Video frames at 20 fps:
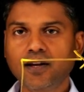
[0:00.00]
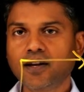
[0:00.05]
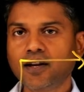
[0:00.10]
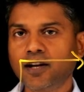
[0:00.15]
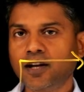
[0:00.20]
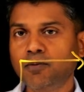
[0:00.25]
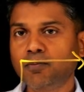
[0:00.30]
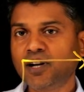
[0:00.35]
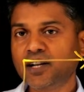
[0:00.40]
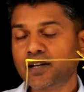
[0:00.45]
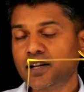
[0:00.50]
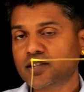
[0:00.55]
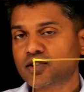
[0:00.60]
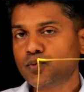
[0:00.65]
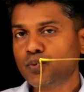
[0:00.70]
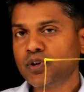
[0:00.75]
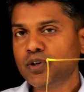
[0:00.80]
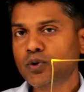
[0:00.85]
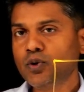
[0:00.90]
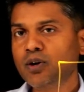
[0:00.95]
In my next
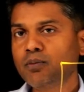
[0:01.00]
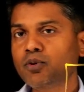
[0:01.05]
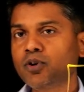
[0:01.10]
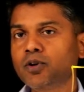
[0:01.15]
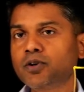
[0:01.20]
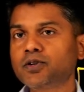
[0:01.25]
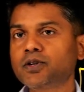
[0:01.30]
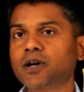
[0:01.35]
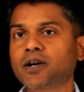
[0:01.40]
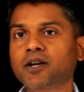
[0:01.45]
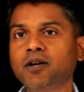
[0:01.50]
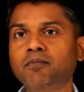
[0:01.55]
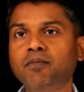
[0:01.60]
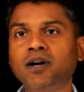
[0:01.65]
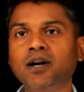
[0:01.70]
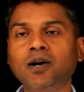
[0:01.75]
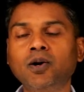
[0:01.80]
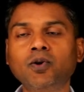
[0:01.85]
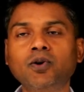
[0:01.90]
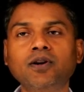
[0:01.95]
video, I'm going to talk
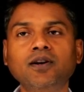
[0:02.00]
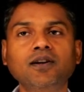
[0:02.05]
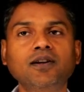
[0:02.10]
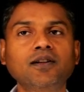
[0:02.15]
about